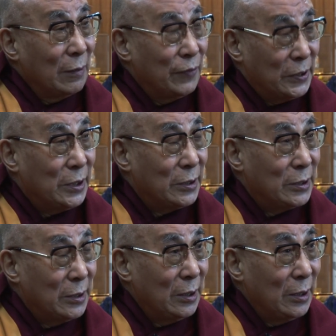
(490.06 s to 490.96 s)

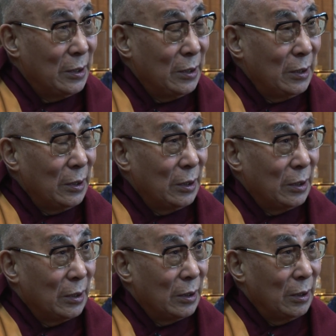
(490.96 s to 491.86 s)
Physics,
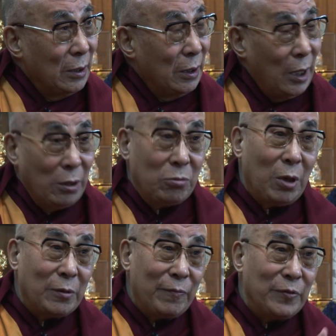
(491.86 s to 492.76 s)
like
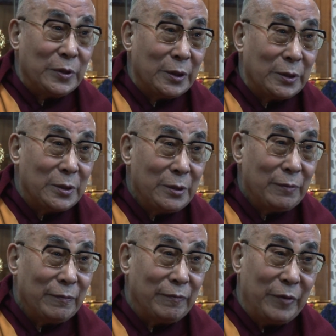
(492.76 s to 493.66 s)
quantum physics,
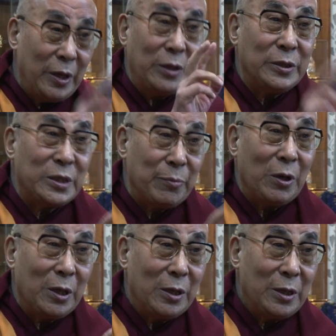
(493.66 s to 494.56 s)
very
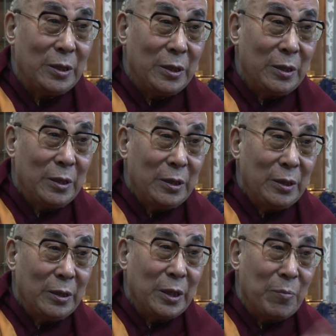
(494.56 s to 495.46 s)
similar.
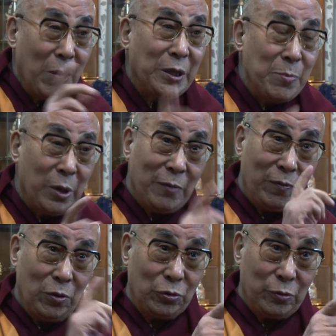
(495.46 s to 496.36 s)
The mathematical
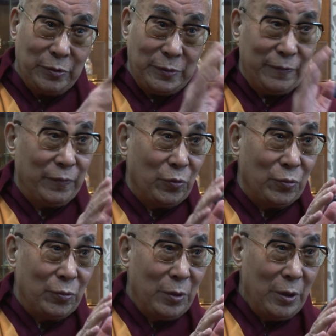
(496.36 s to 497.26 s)
philosophy's view,
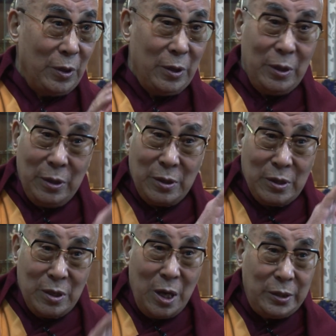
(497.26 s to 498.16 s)

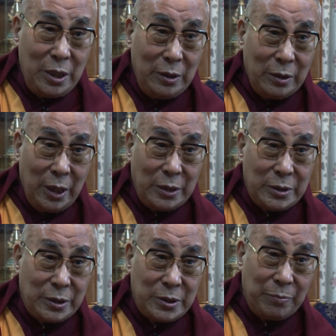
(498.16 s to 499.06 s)
nothing
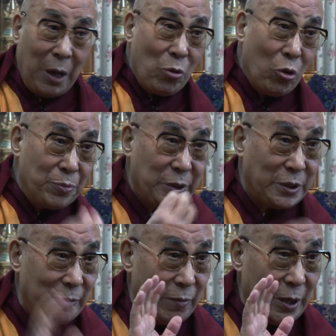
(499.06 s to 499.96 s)
exists by
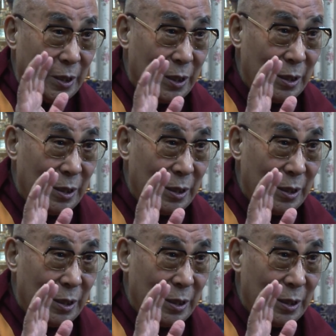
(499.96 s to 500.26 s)
objectively.